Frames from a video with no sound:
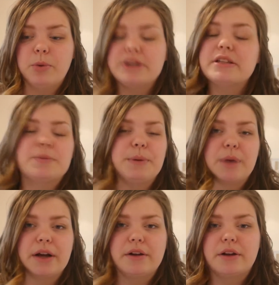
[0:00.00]
wanting to be
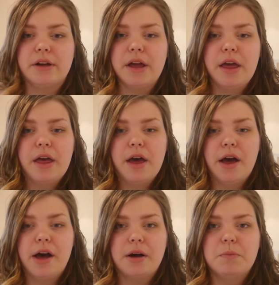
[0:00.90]
pregnant,
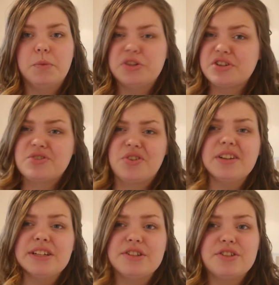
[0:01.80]
which I
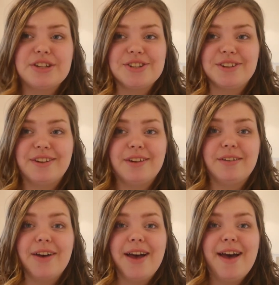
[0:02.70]
strongly suggest you do,